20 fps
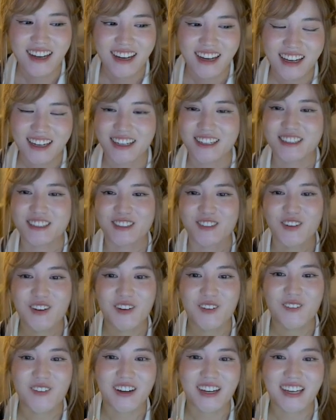and I just
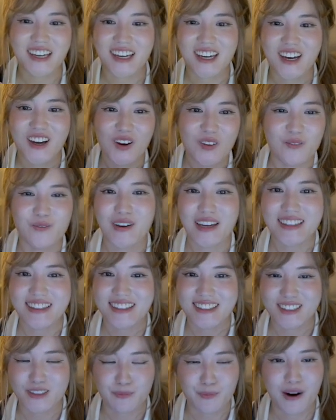fucking made the
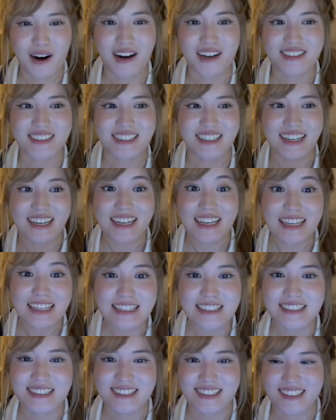deposit
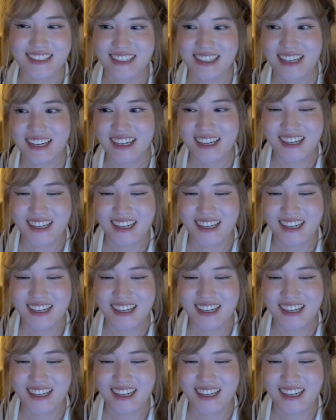instantly.